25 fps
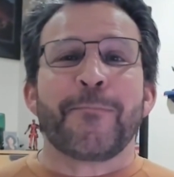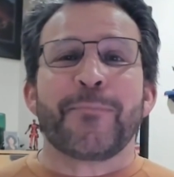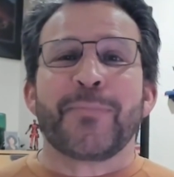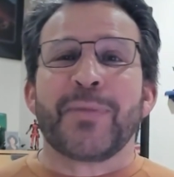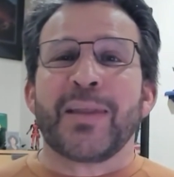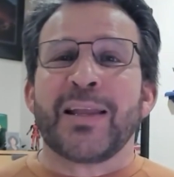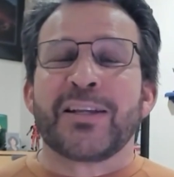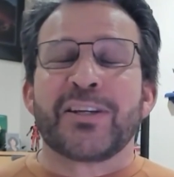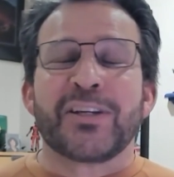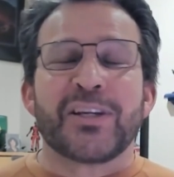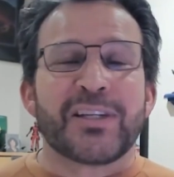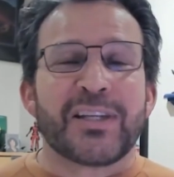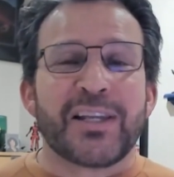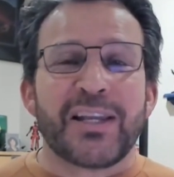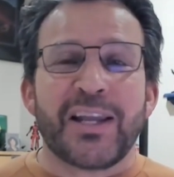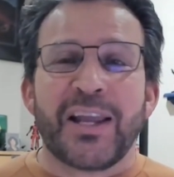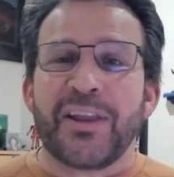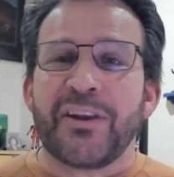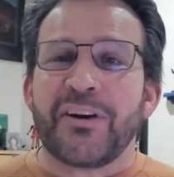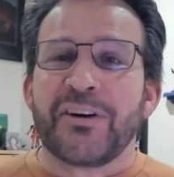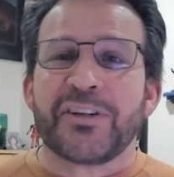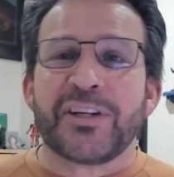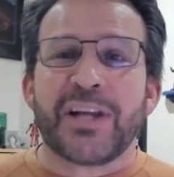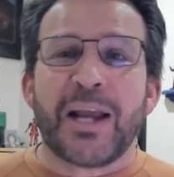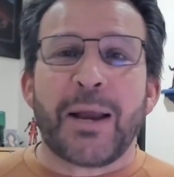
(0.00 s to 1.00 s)
It's just
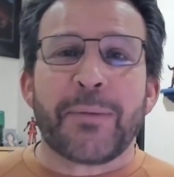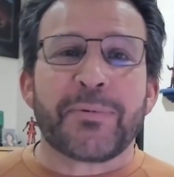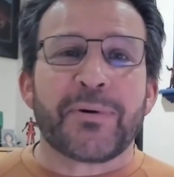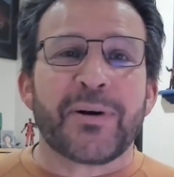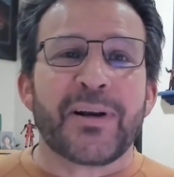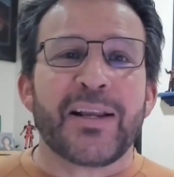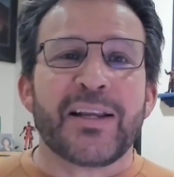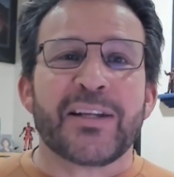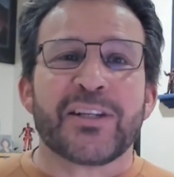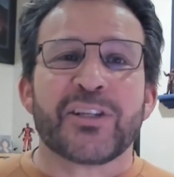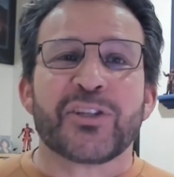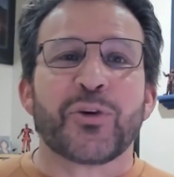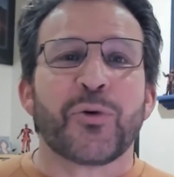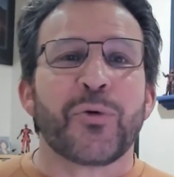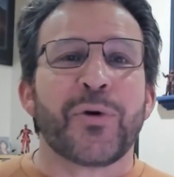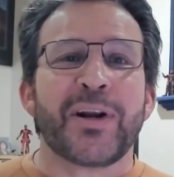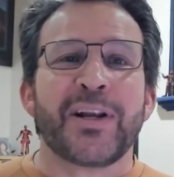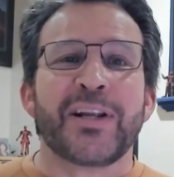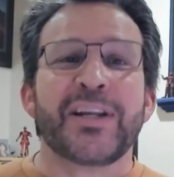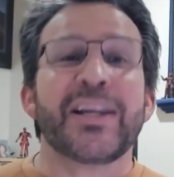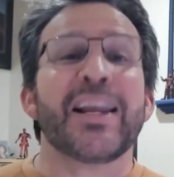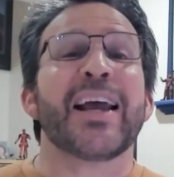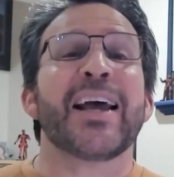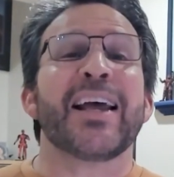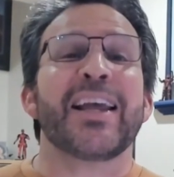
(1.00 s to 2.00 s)
another chapter in his storied
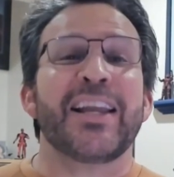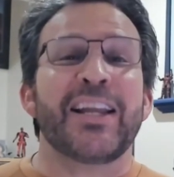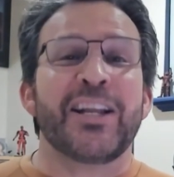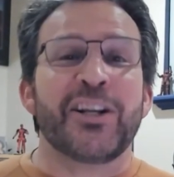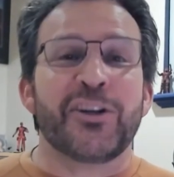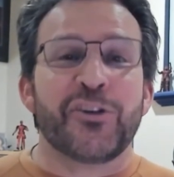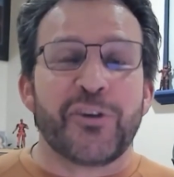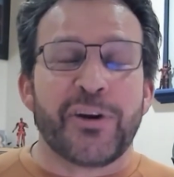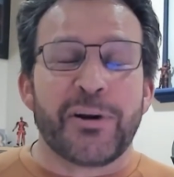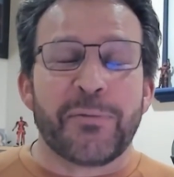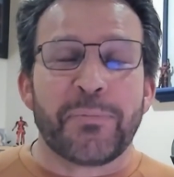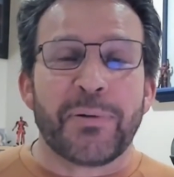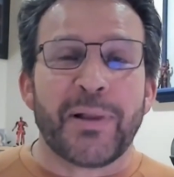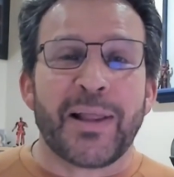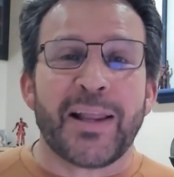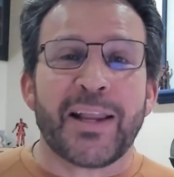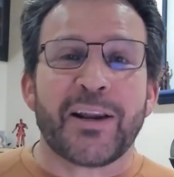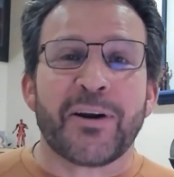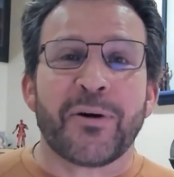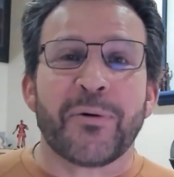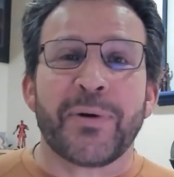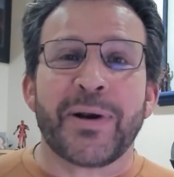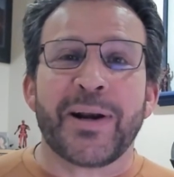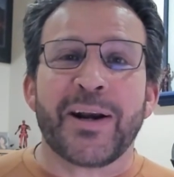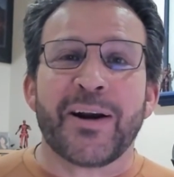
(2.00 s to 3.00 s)
yet injury-plagued
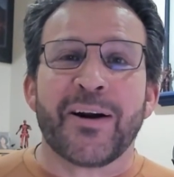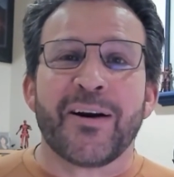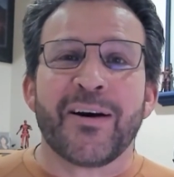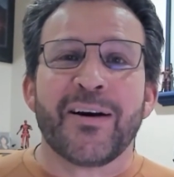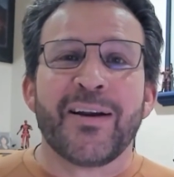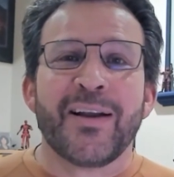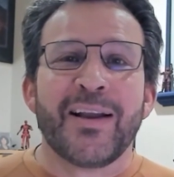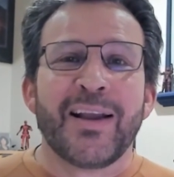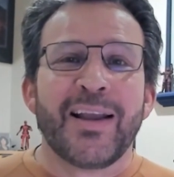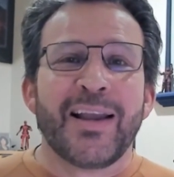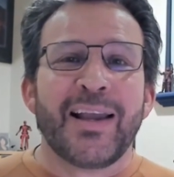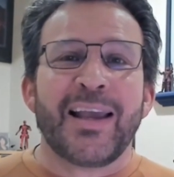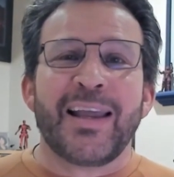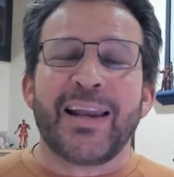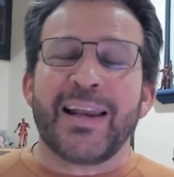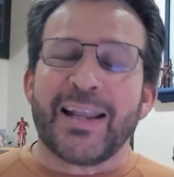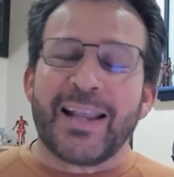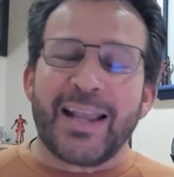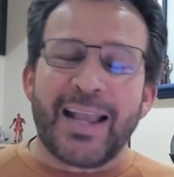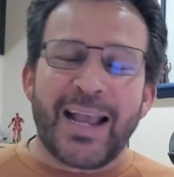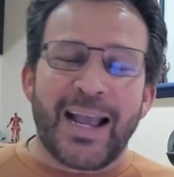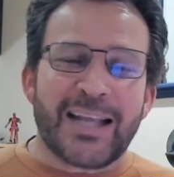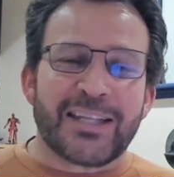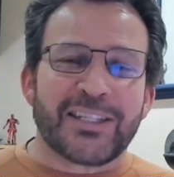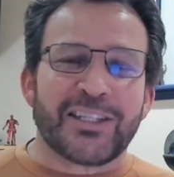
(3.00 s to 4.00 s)
career and a
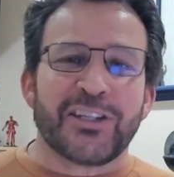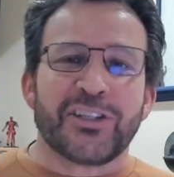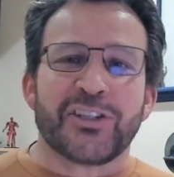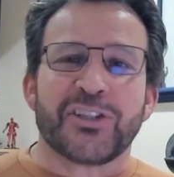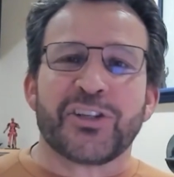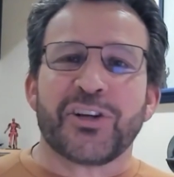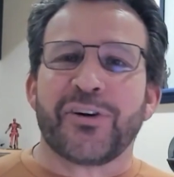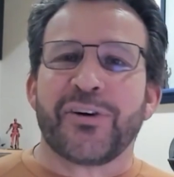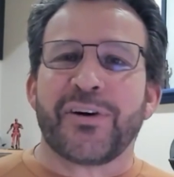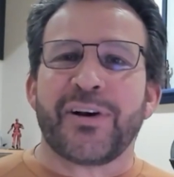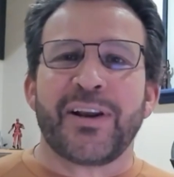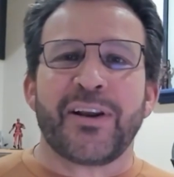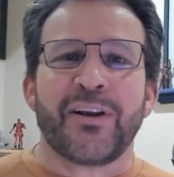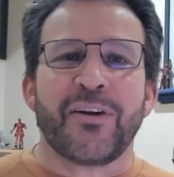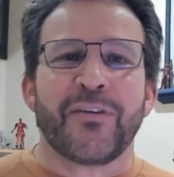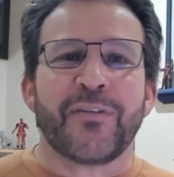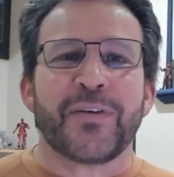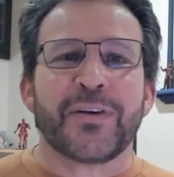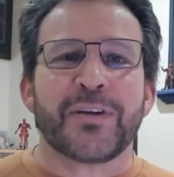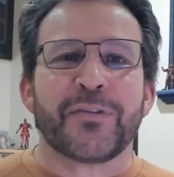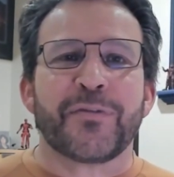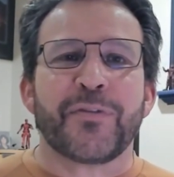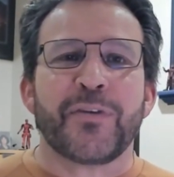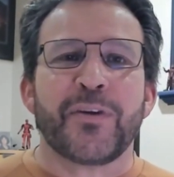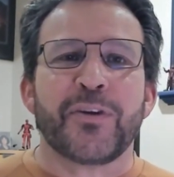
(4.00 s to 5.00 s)
cast uncertainty over
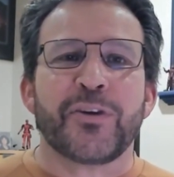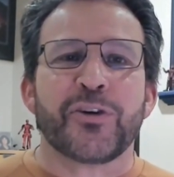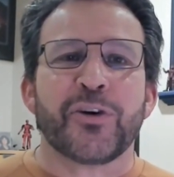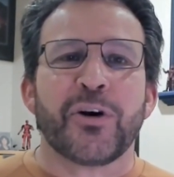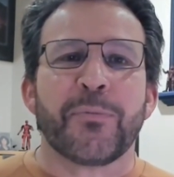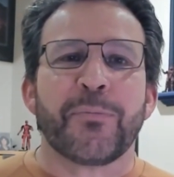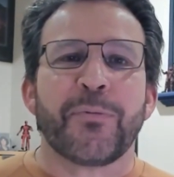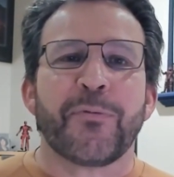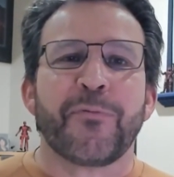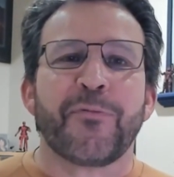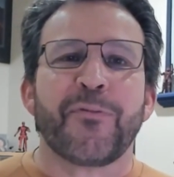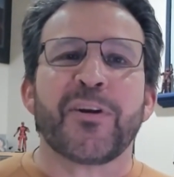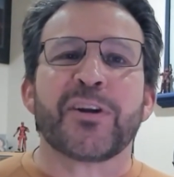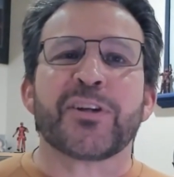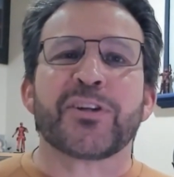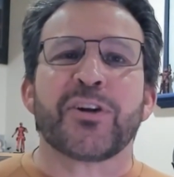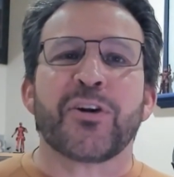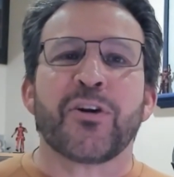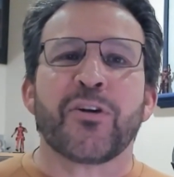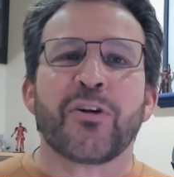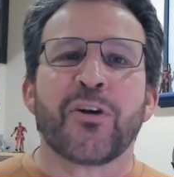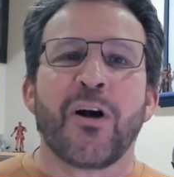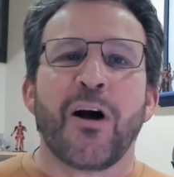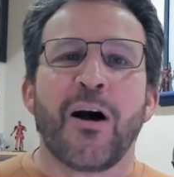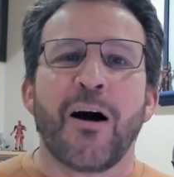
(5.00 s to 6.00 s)
his future in
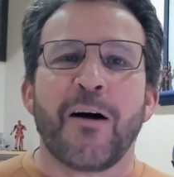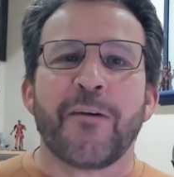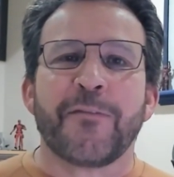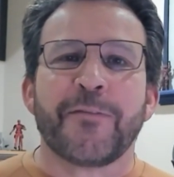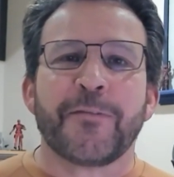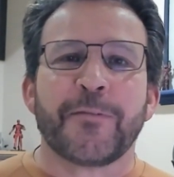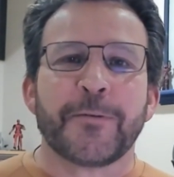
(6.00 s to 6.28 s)
professional golf.